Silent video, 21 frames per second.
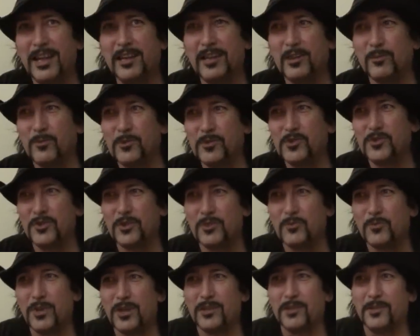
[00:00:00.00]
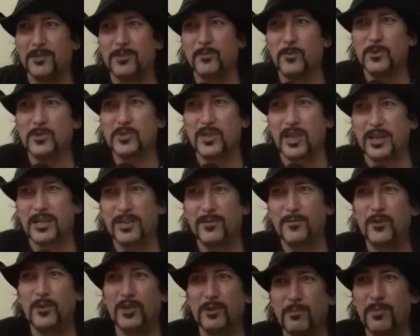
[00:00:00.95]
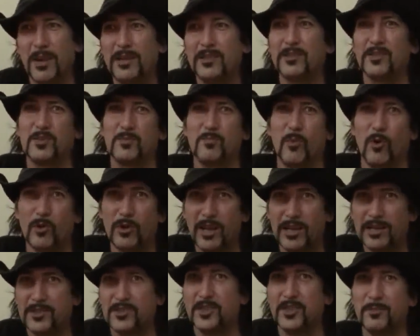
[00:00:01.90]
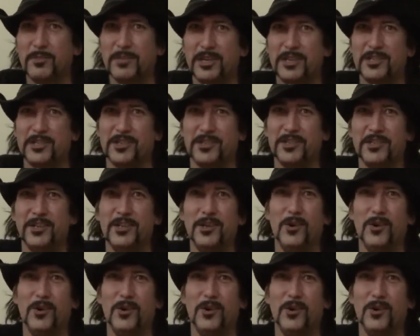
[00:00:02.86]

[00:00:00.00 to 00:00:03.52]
Alien was doing well, and it was like, if you can make this more like Terminator,